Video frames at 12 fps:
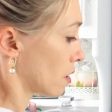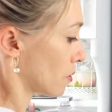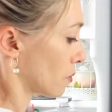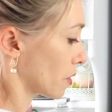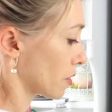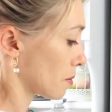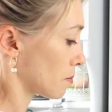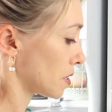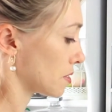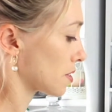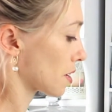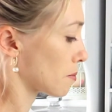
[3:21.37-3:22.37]
with the
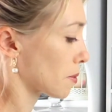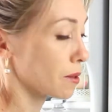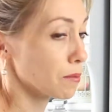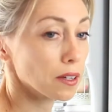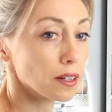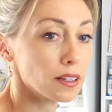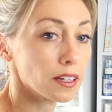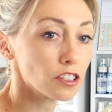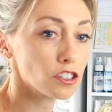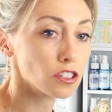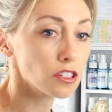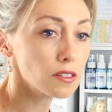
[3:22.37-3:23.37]
Minte paper
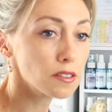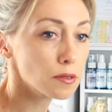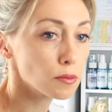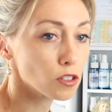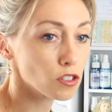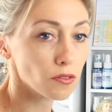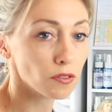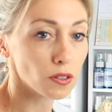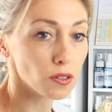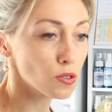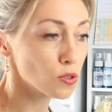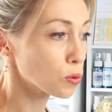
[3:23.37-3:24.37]
collections, which I'm going
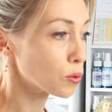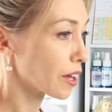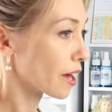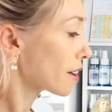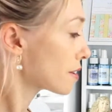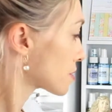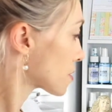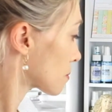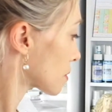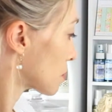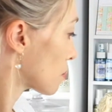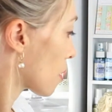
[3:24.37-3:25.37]
to sort out, so I'm
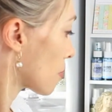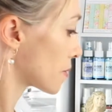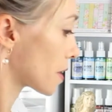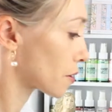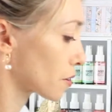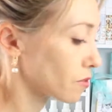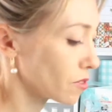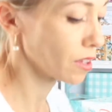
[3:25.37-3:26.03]
going to pop that over